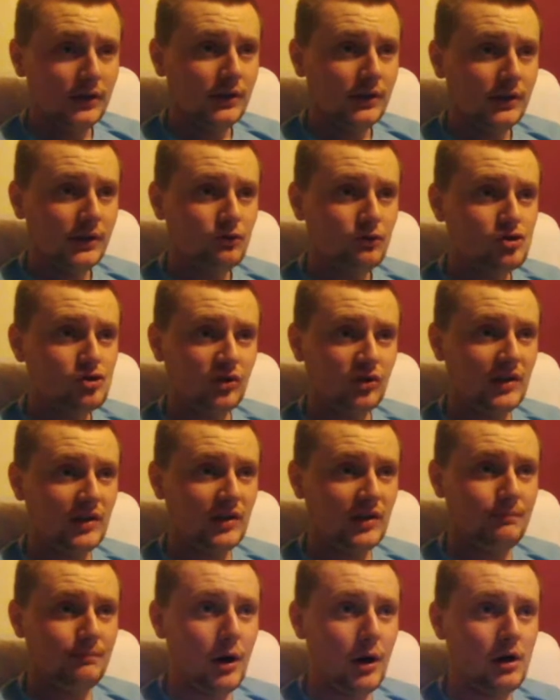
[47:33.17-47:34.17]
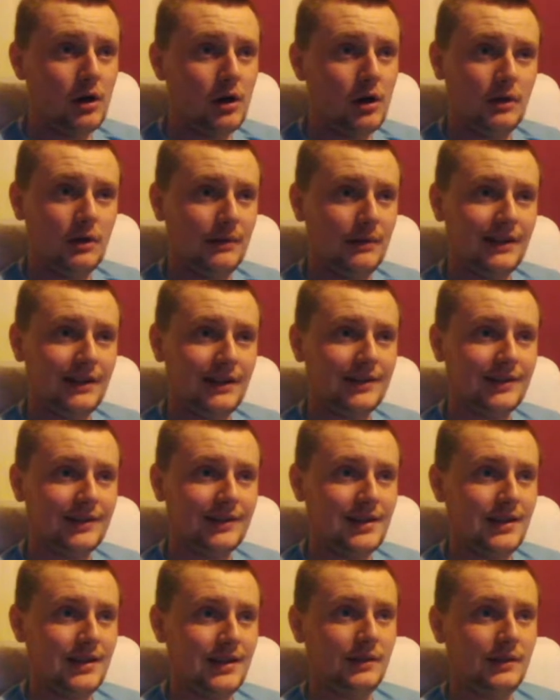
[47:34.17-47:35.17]
Just his ball
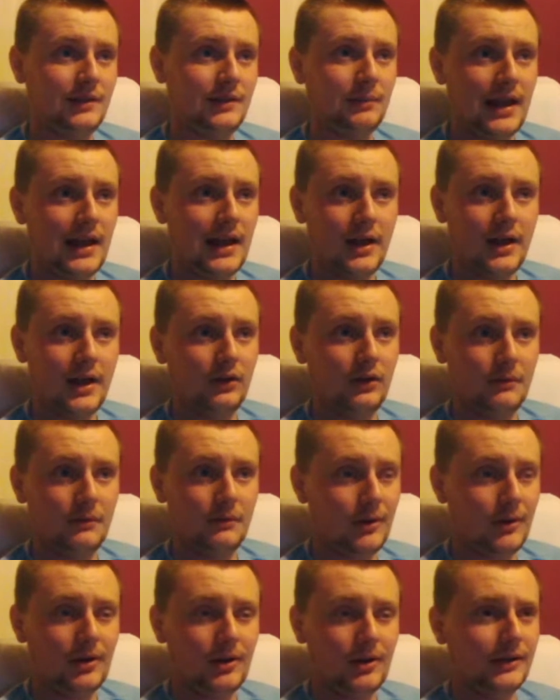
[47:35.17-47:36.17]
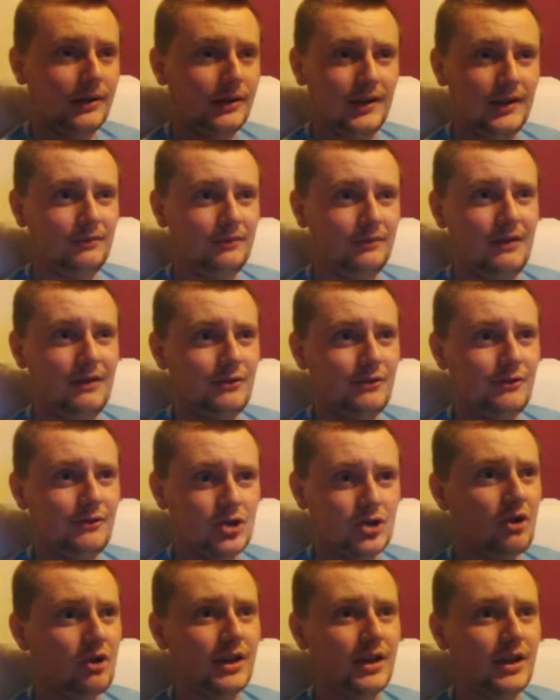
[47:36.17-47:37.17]
ability and his play on the ball is very
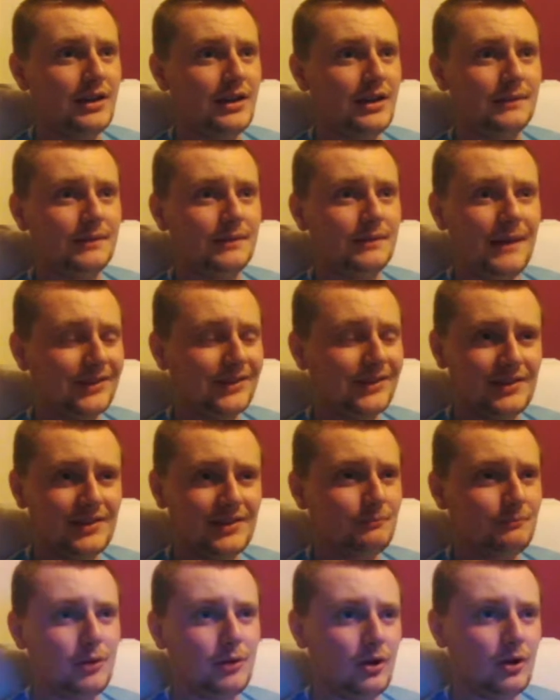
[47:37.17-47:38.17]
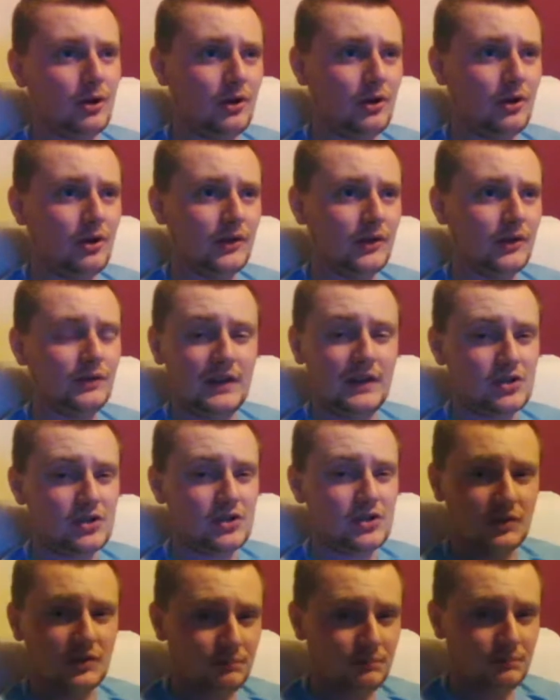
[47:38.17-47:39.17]
shocking. His passing's poor. His
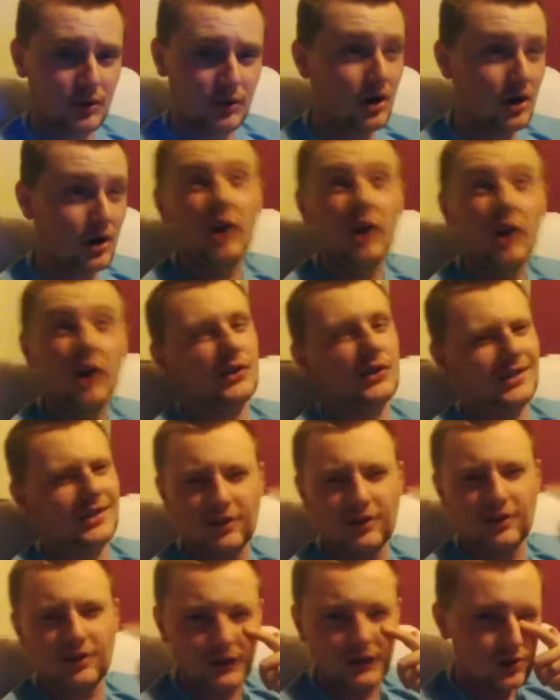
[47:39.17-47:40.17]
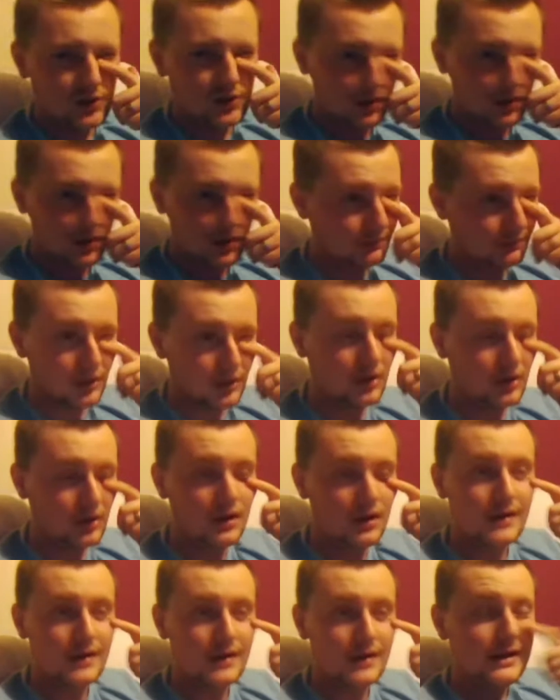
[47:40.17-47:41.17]
finishing is poor. All City's finishing is poor.
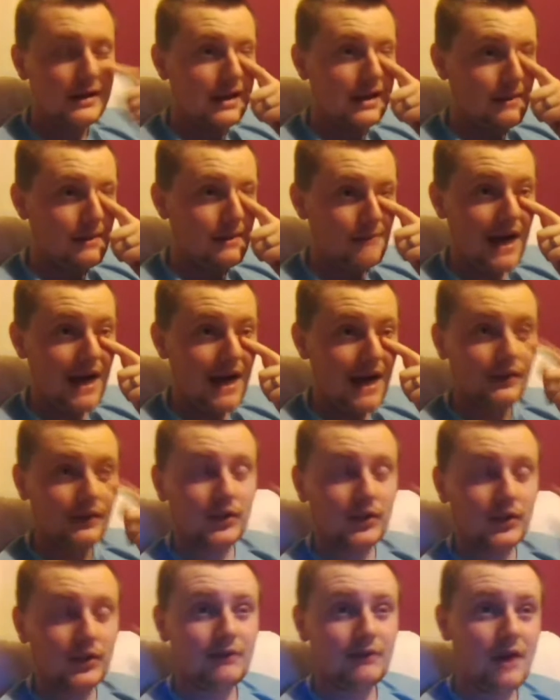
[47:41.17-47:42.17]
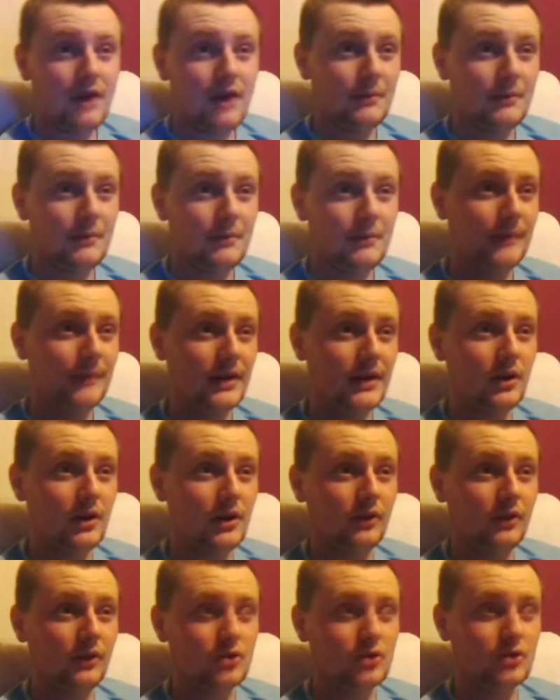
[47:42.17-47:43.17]
Mahrez at the form he's been
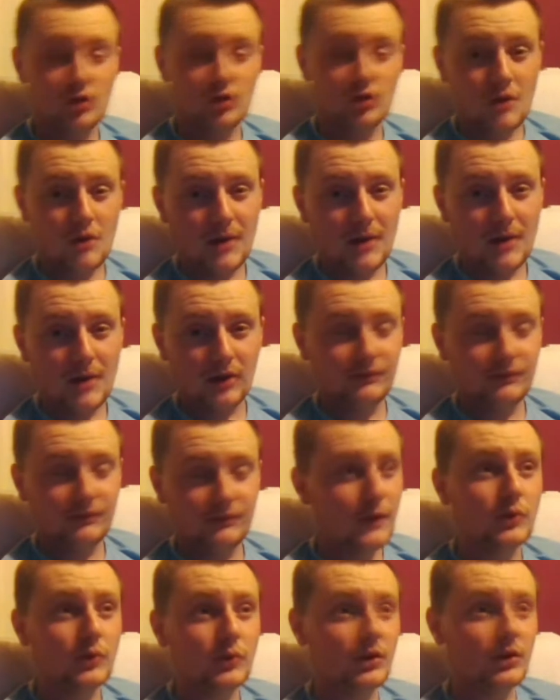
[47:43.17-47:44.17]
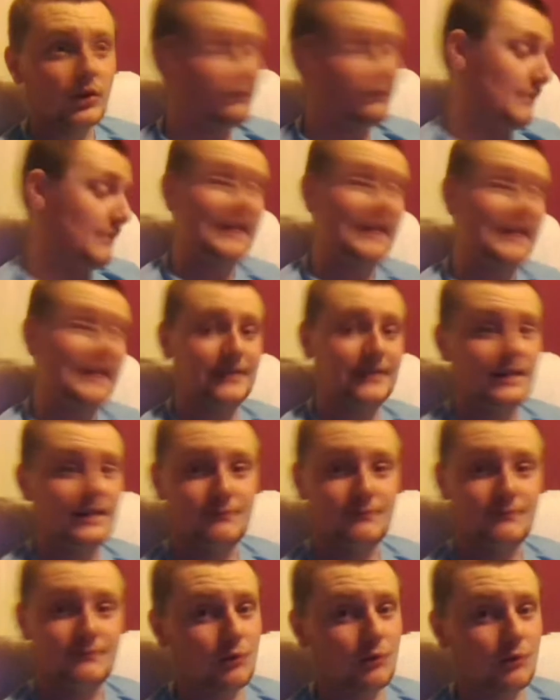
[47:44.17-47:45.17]
on should come on. Foden for
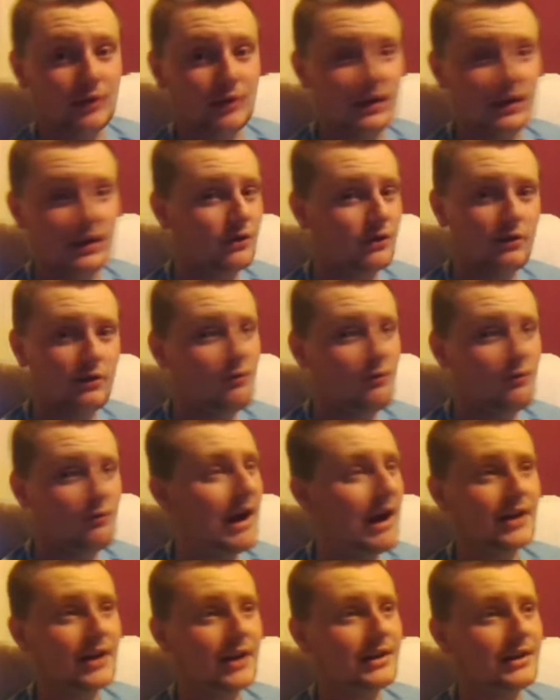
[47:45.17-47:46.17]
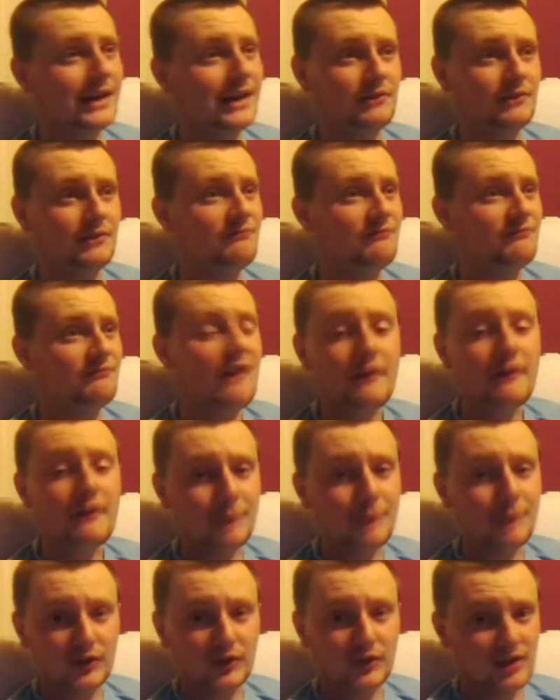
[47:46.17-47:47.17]
Mendy. Completely agree with Ryan. That is a very
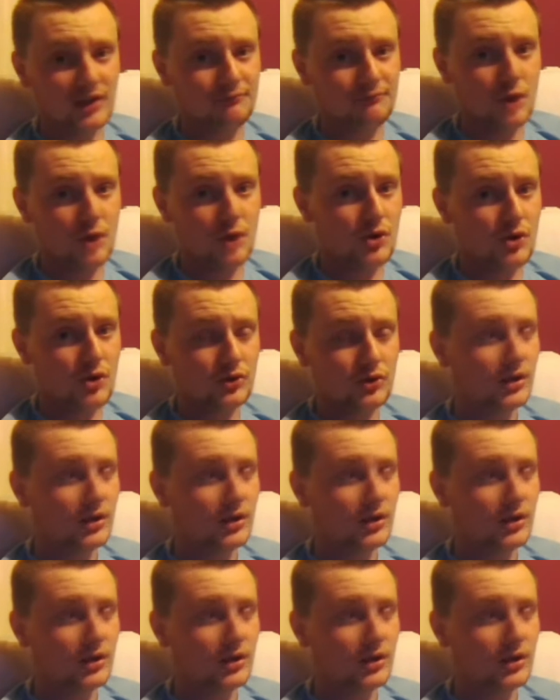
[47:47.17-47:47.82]
positive move.